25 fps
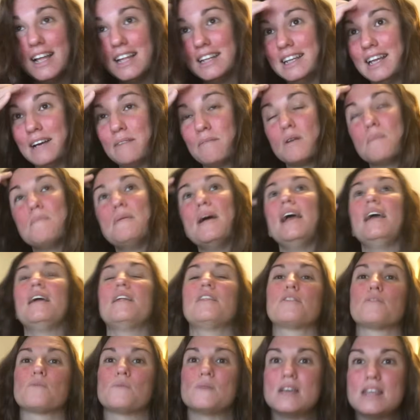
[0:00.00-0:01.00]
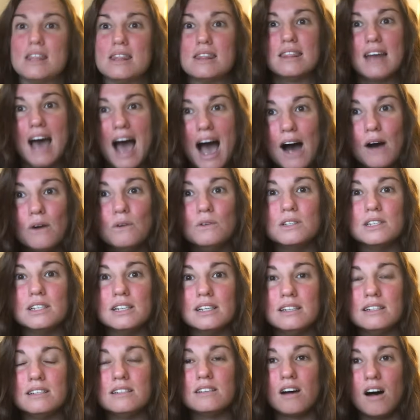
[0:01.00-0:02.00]
Like we're paying
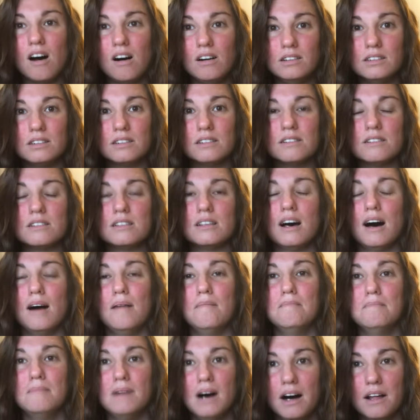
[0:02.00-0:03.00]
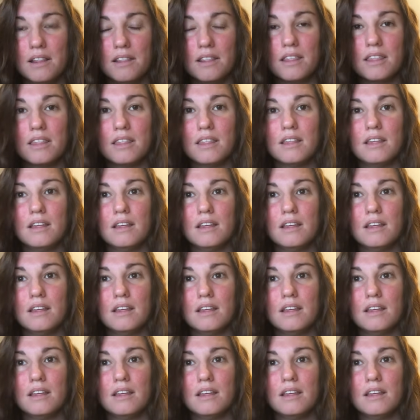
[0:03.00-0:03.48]
$3,000 a month